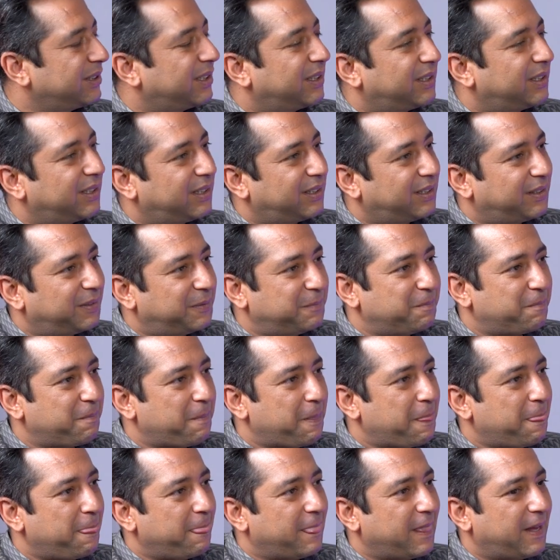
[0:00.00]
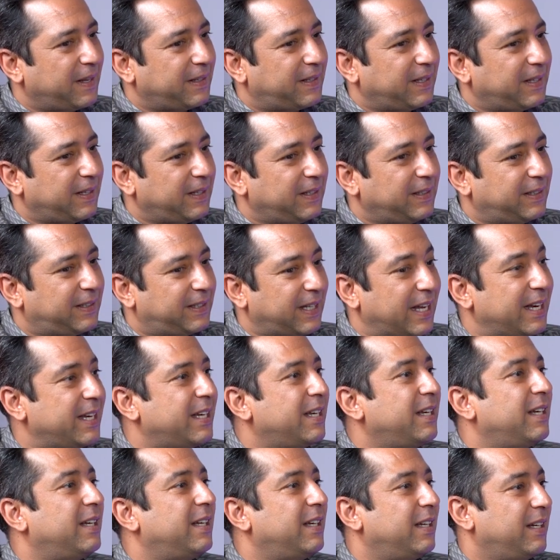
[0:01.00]
I think,
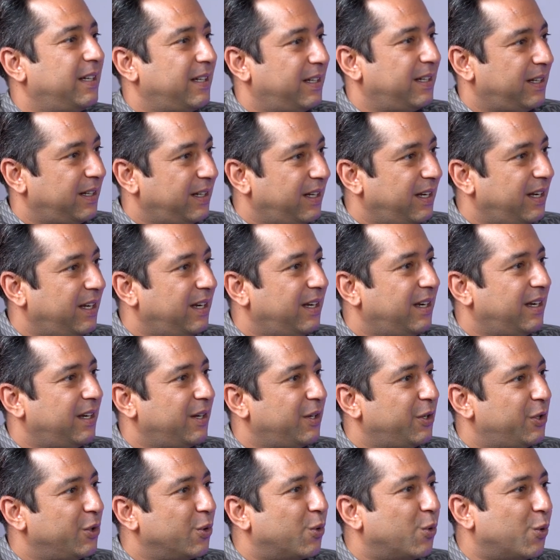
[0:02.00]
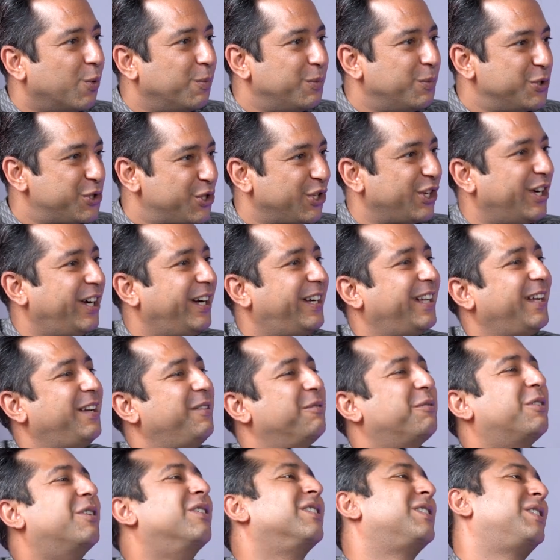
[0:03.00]
then in homogeneity
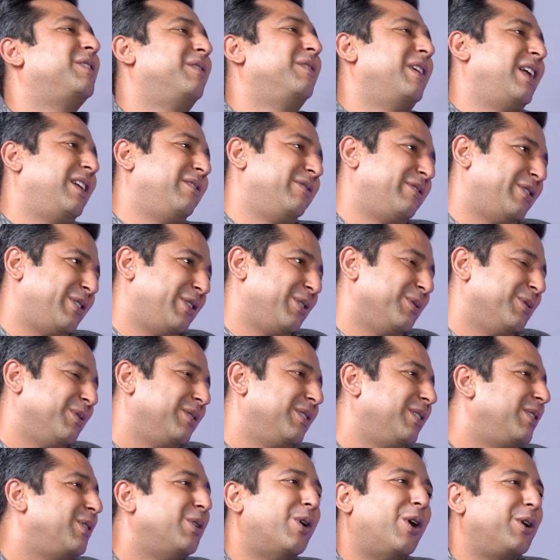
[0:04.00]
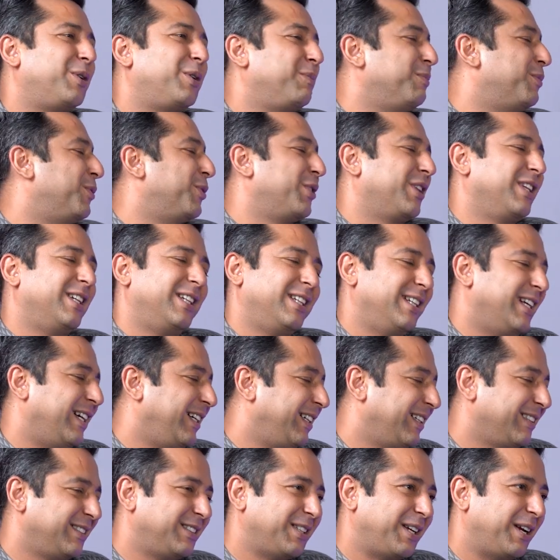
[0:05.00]
works well for you. Not more than
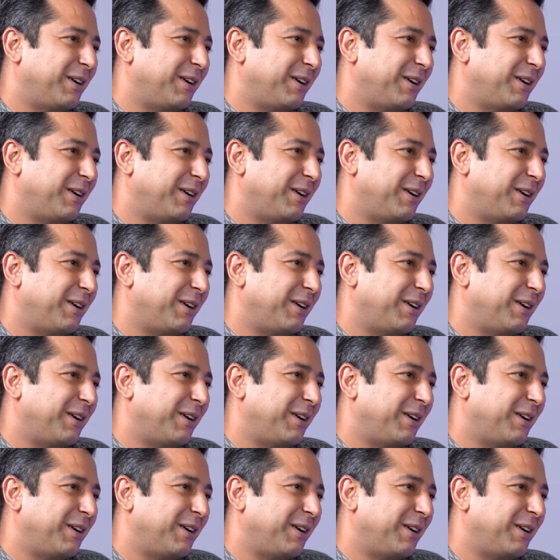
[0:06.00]
that is